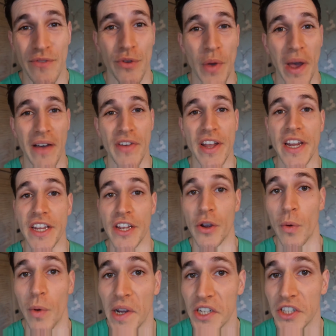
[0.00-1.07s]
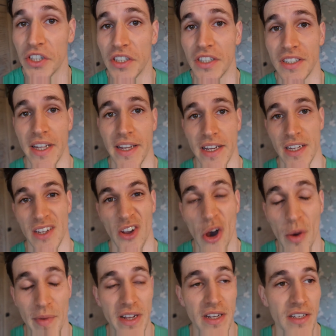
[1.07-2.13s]
If you have any questions, any
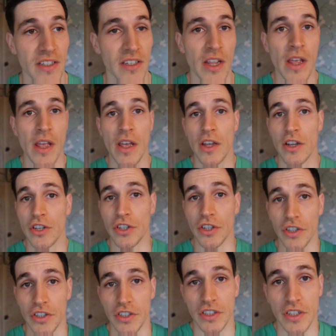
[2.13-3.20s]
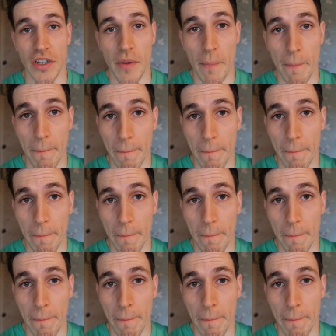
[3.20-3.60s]
comments, just